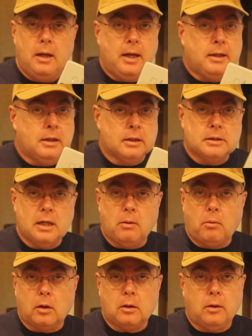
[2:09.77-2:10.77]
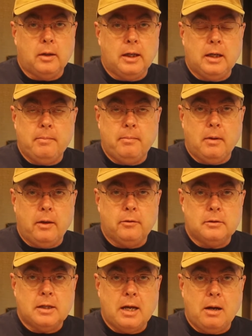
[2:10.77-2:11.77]
It does not work on any
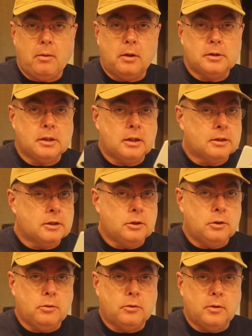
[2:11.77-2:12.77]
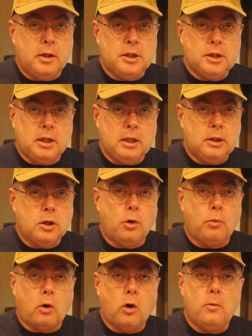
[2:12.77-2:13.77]
other towers. It doesn't do 3G, no
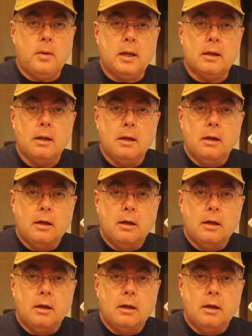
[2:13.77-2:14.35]
roaming.